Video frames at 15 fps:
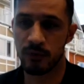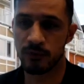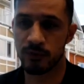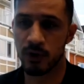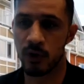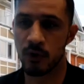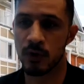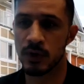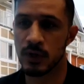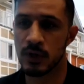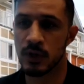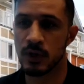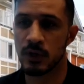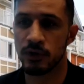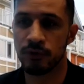So
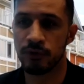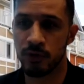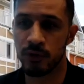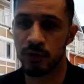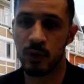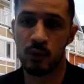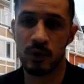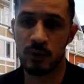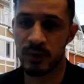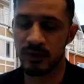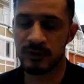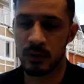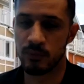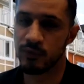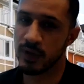they wouldn't be
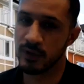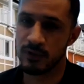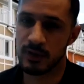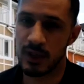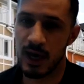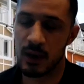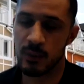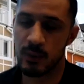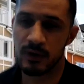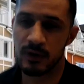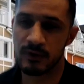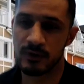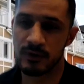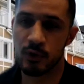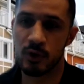subject to that because
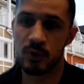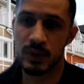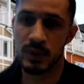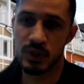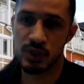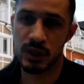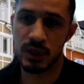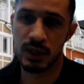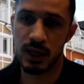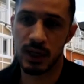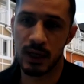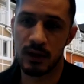it's a prohibition